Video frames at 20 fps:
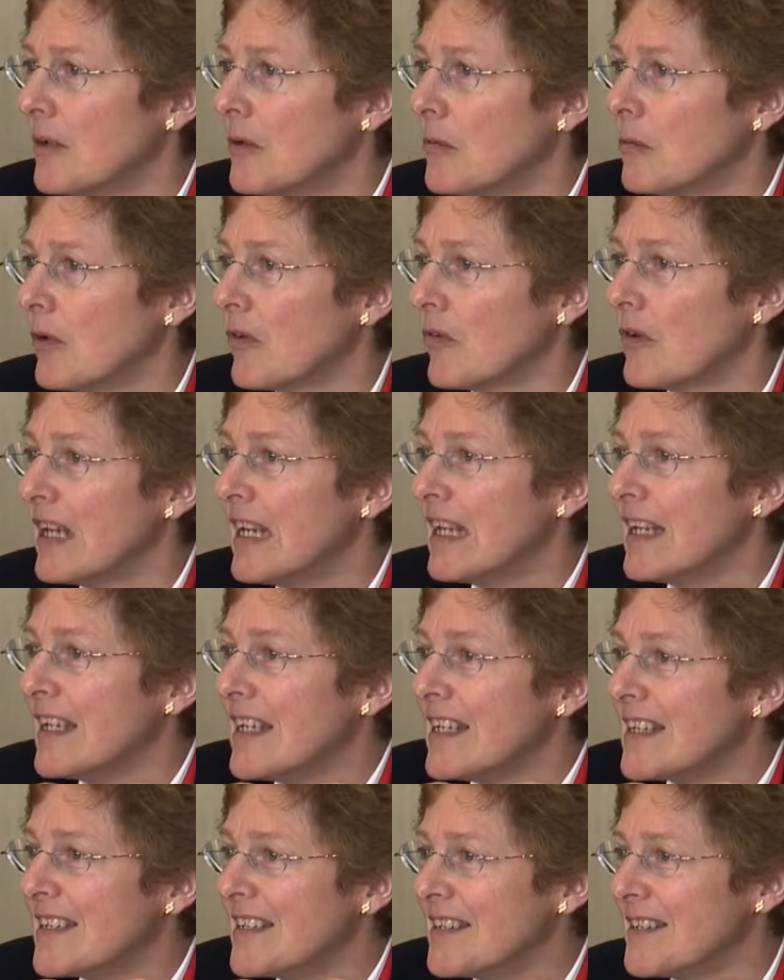We really
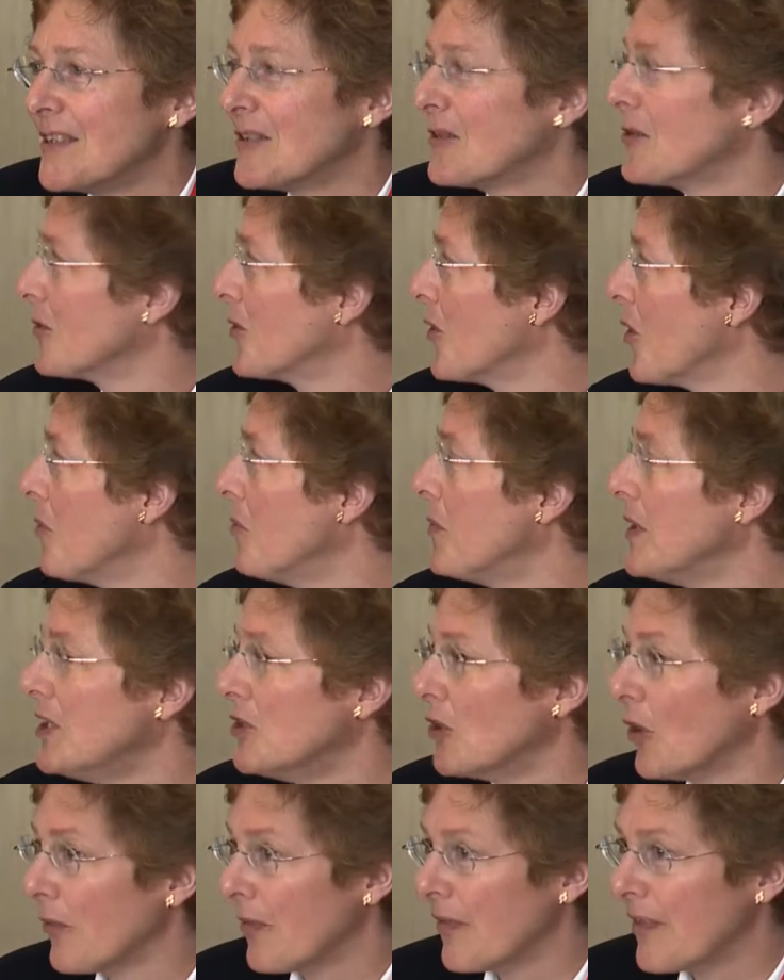need to go
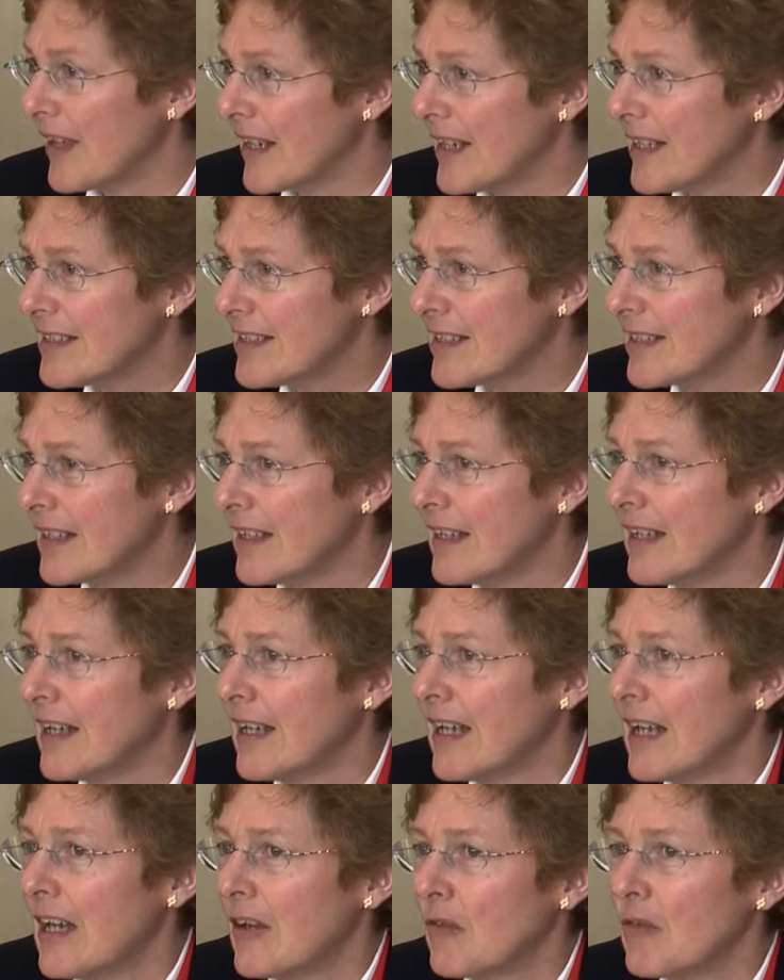beyond that
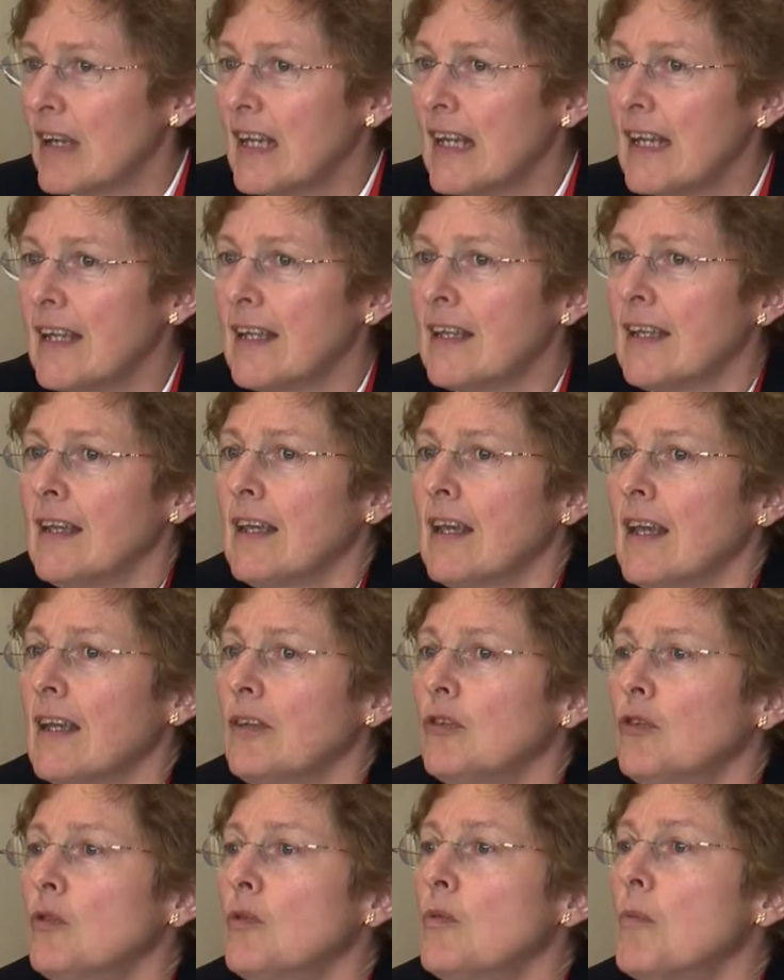and really
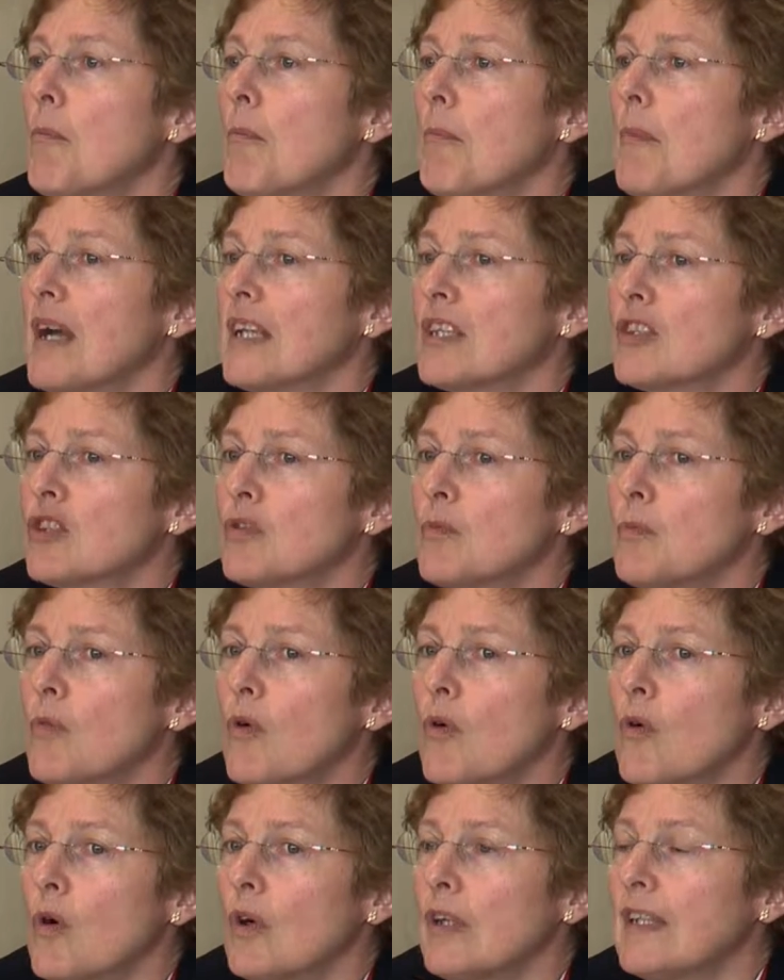do much
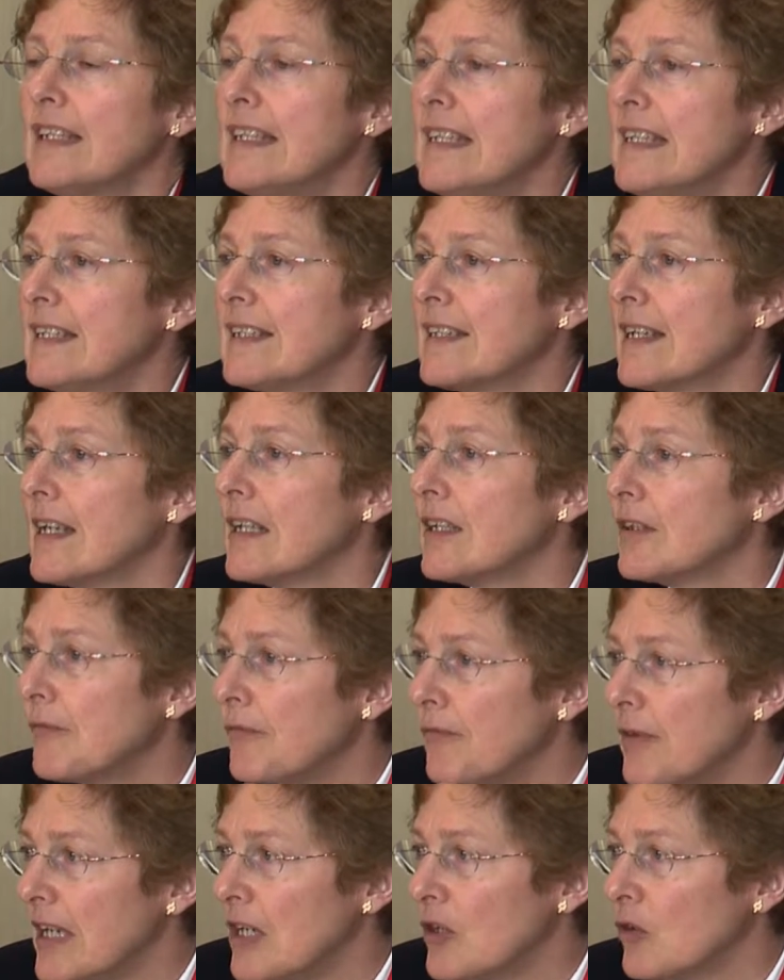more detailed
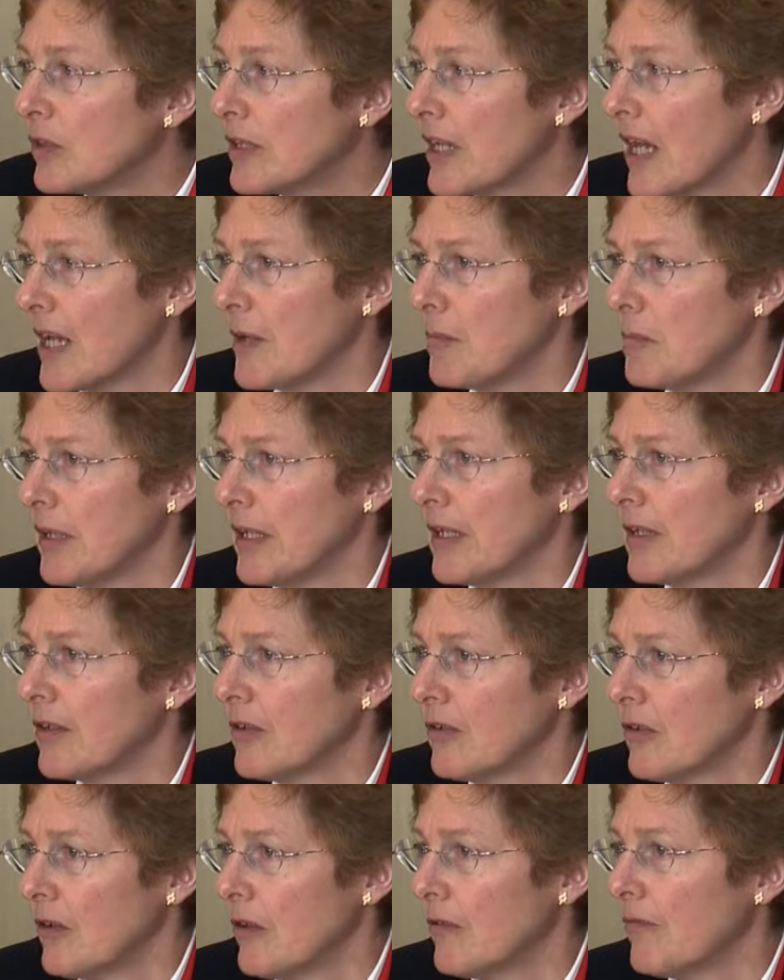phenotyping
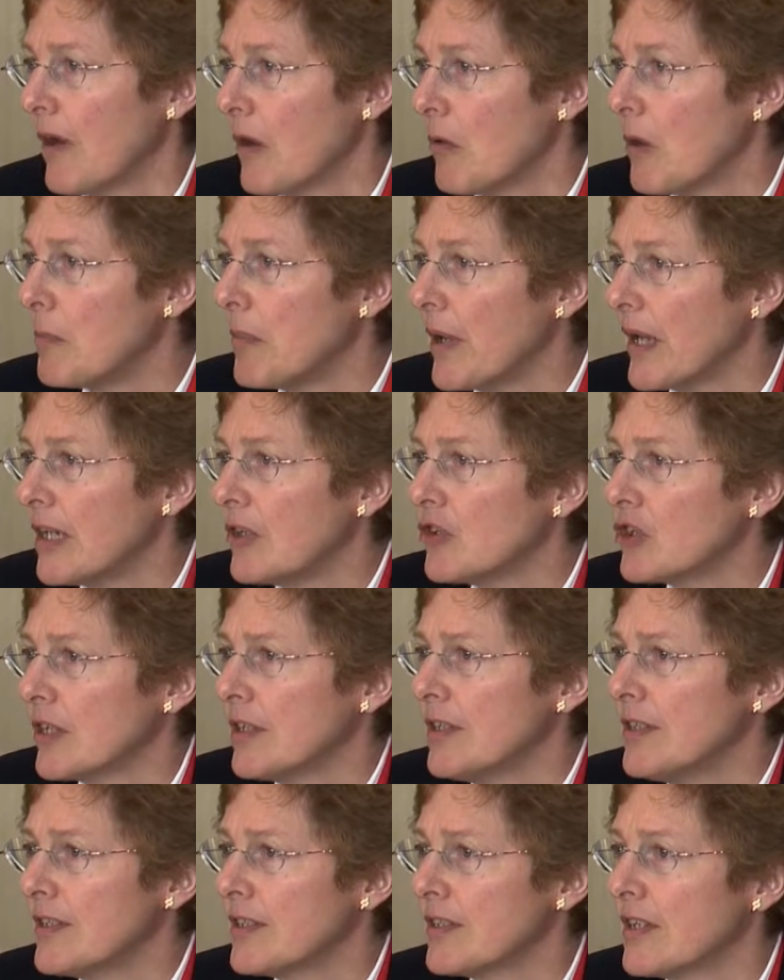of our
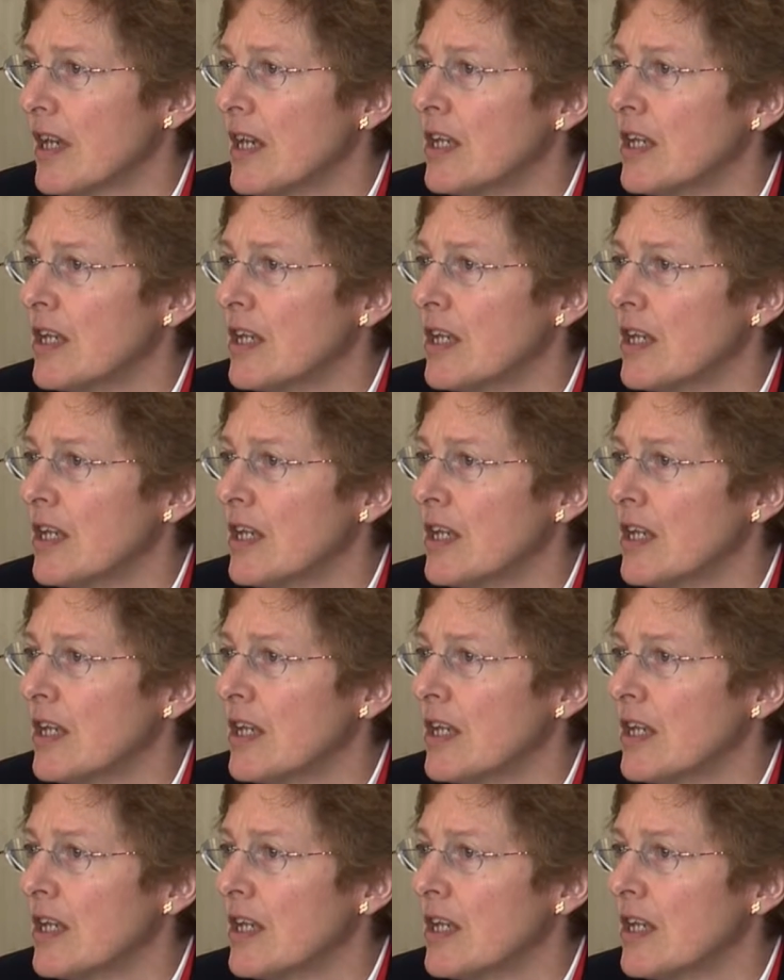patients,